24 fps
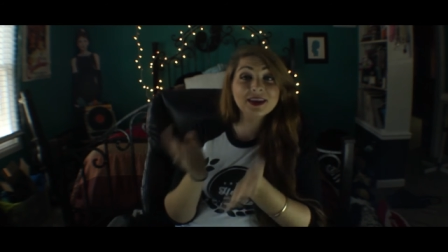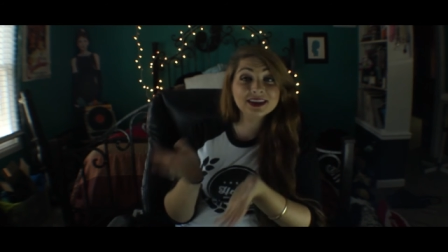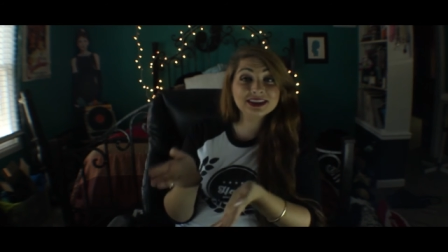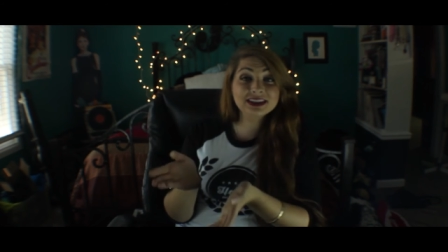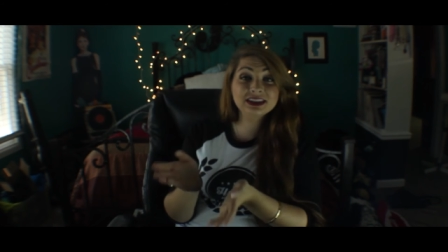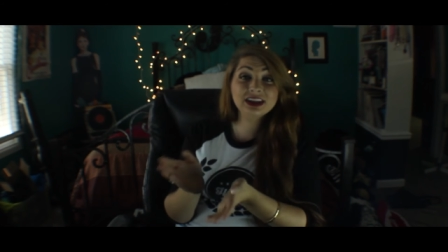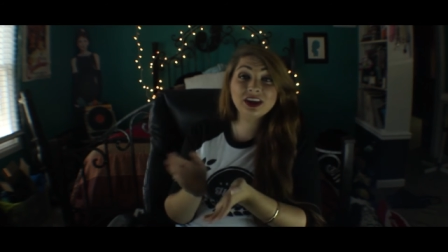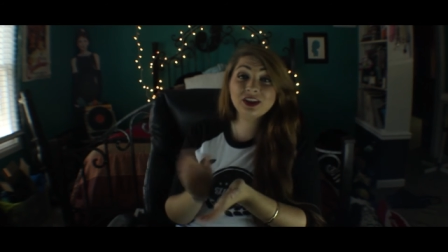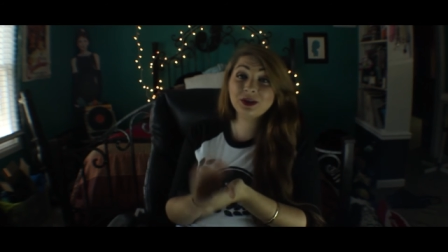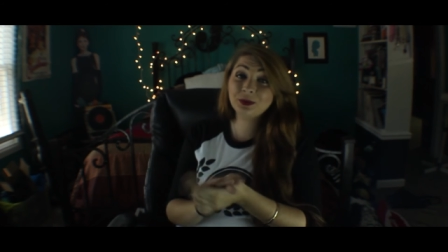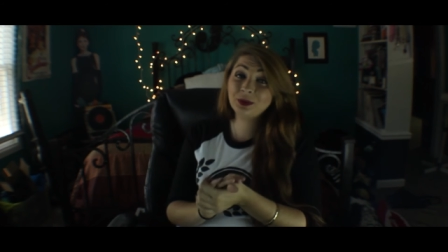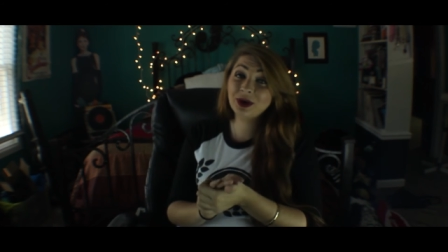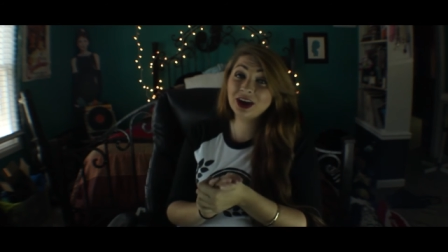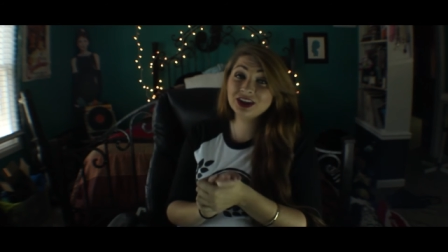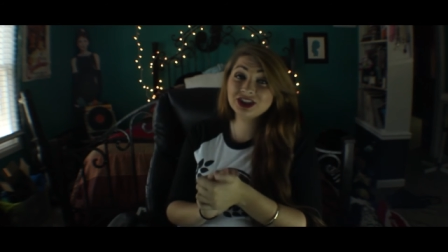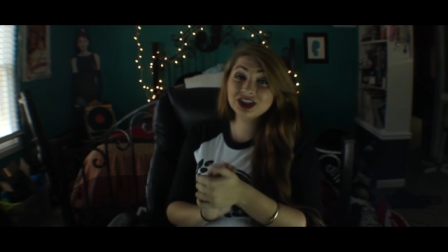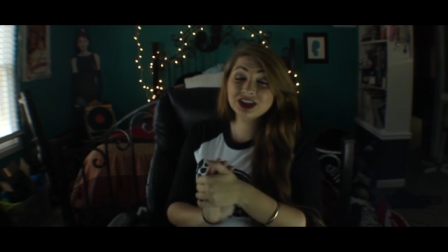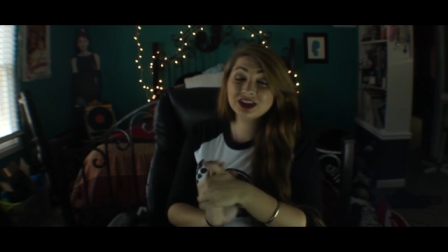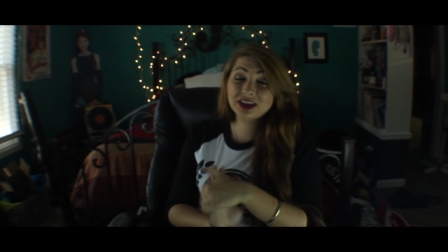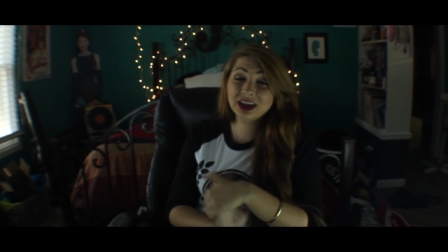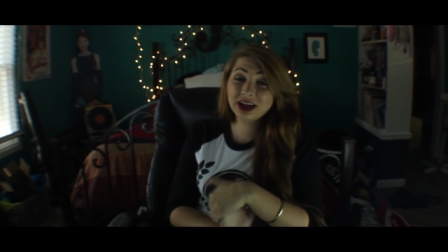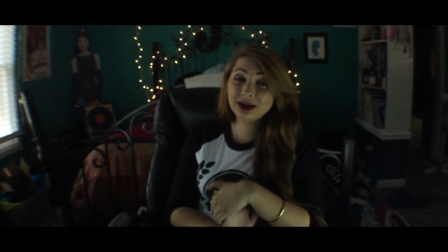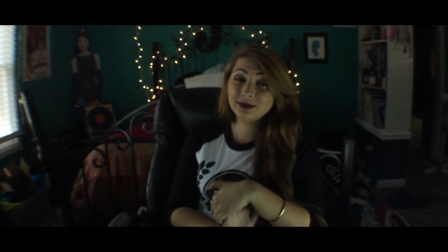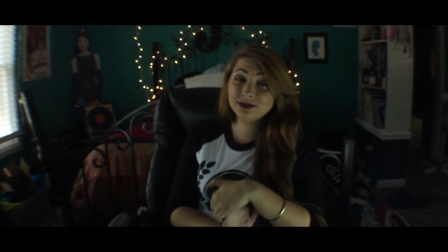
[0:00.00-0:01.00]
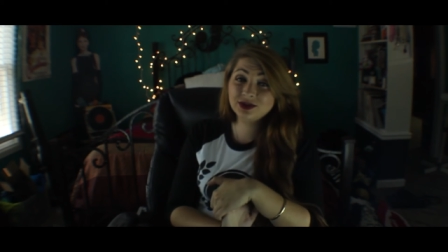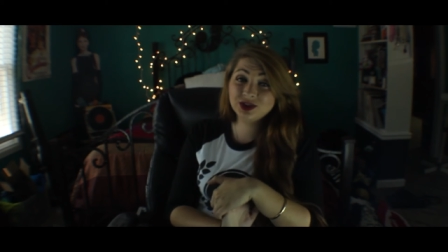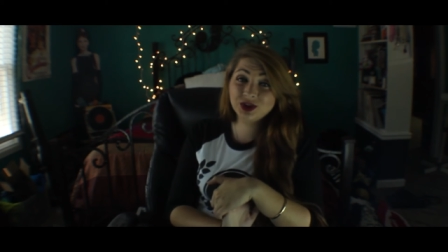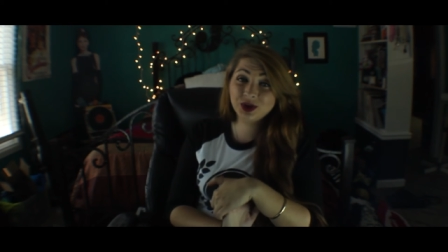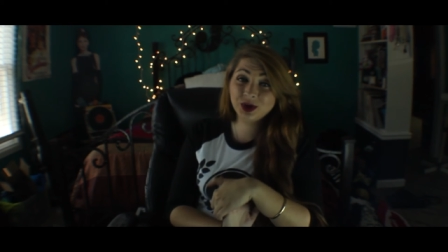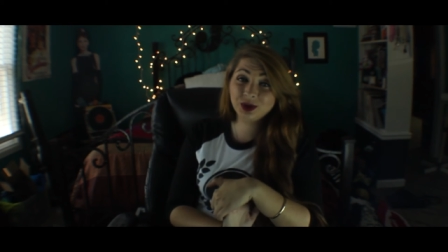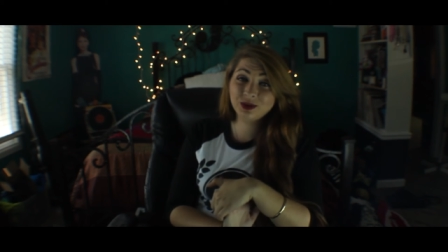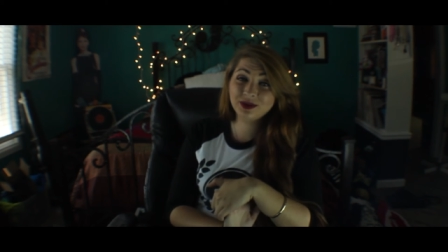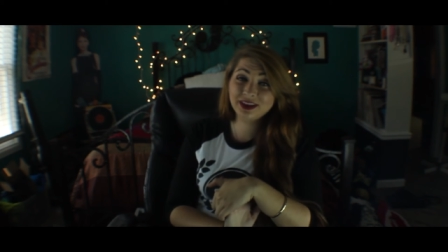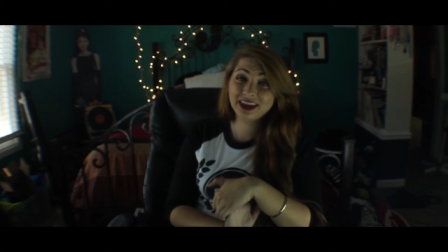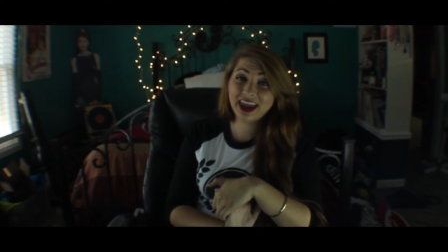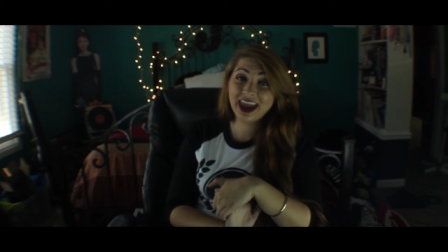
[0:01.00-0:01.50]
That's another project that I'm
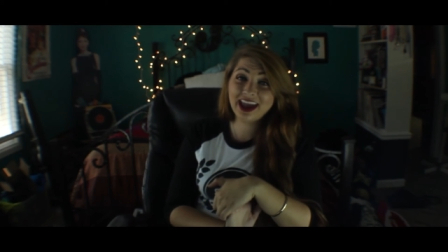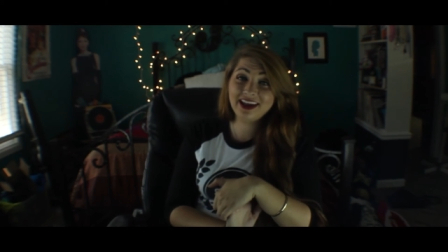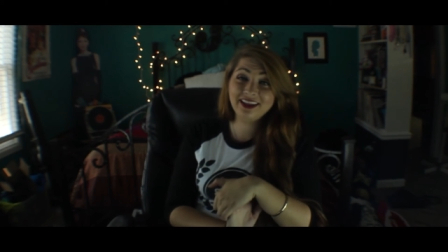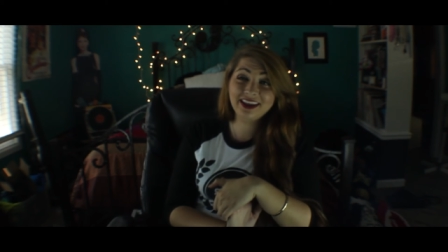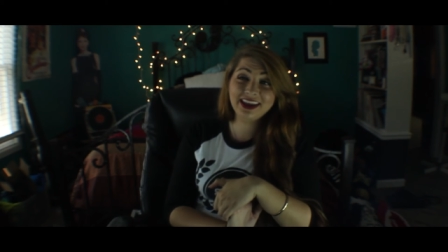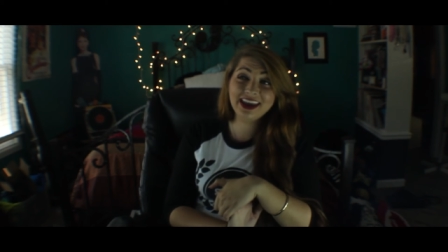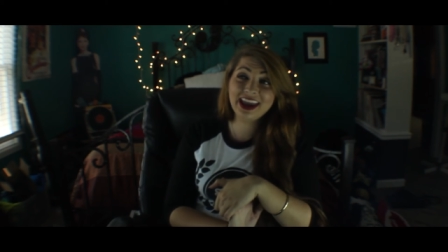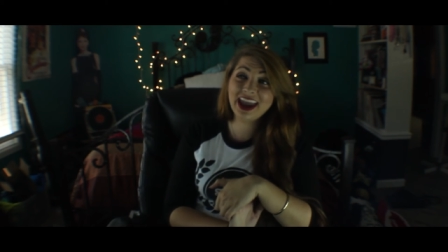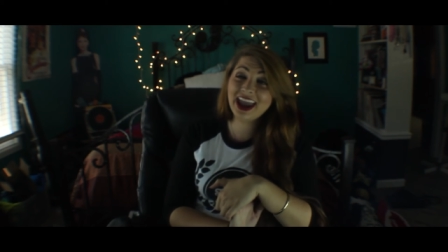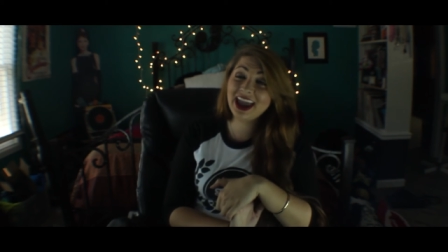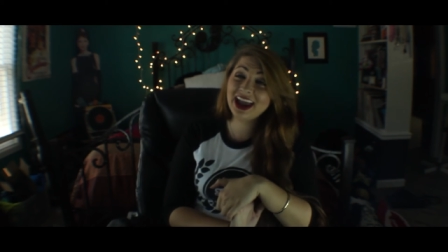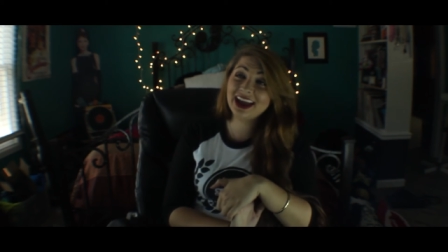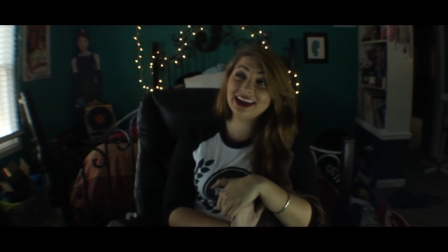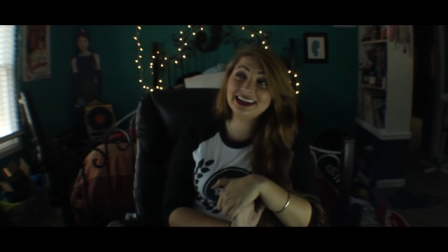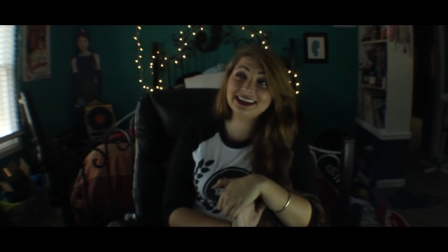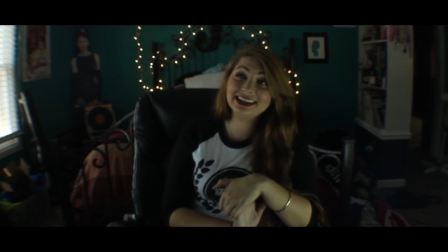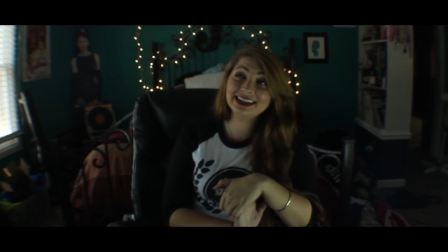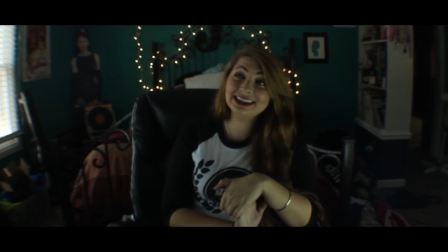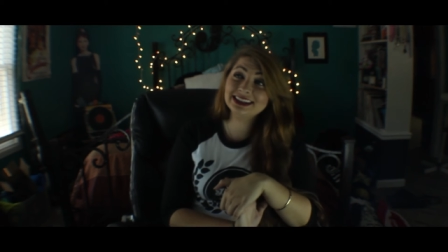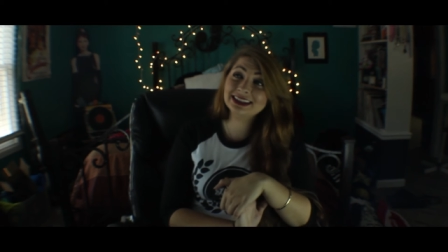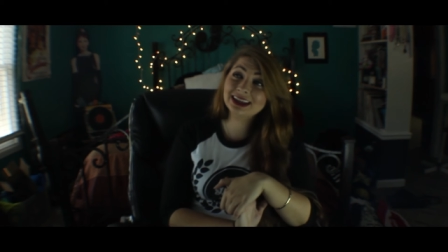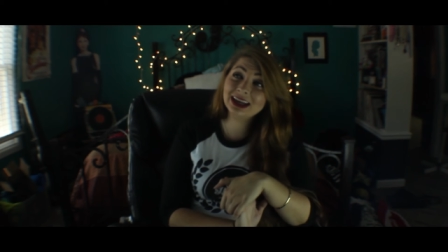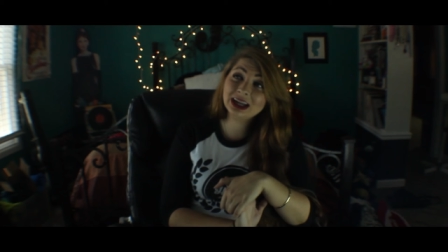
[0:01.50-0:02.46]
doing with Kaylee and it's